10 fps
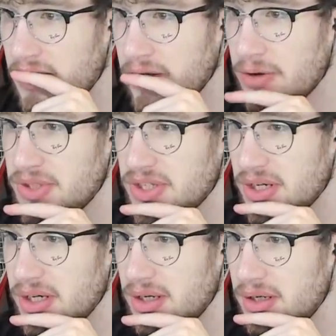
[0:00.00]
Hello,
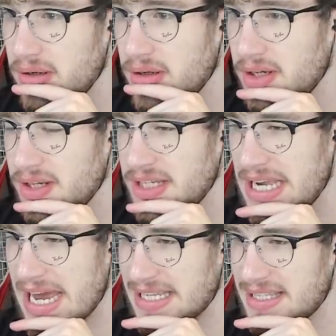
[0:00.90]
sir.
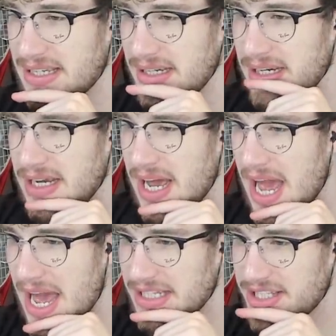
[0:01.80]
Yes,
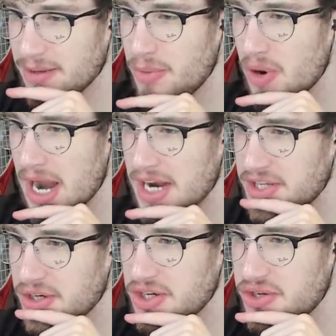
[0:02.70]
Add some more
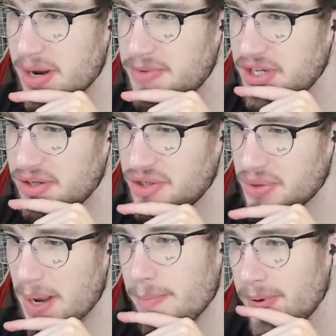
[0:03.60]
extra drip to your
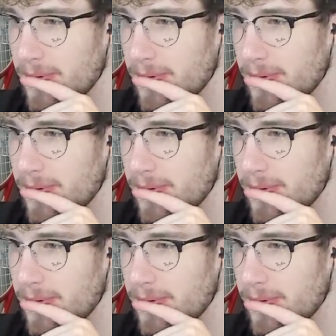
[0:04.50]
drip.